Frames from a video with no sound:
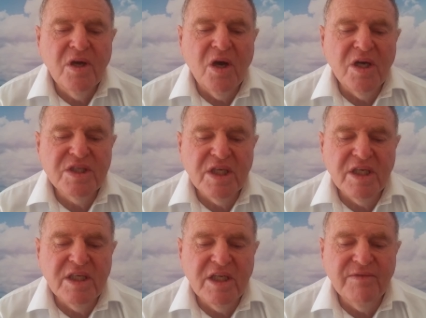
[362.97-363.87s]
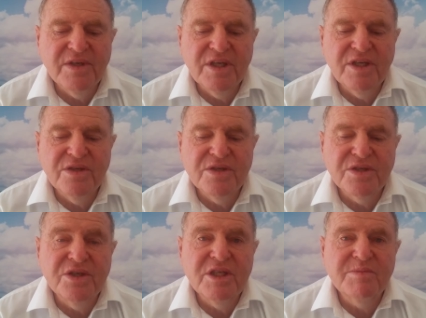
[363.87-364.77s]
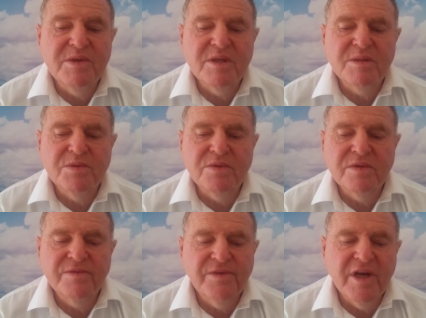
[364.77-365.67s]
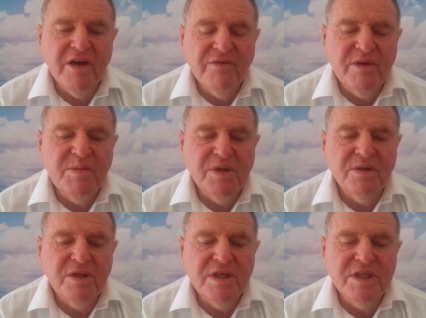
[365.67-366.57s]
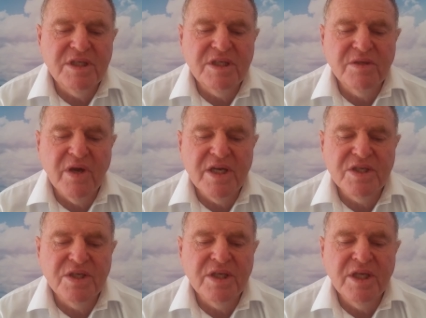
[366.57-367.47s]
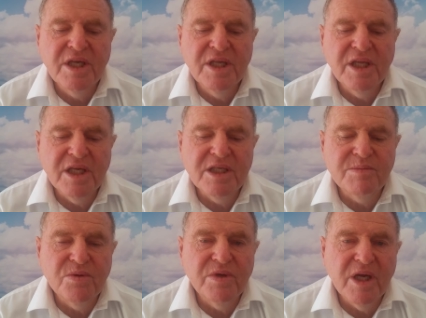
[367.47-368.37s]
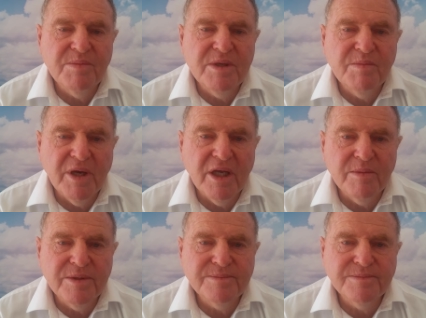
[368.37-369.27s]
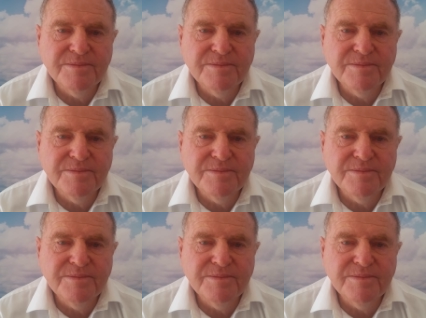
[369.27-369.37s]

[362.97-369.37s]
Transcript: I shall endeavour to use these principles for every bill and situation that is brought up in Parliament.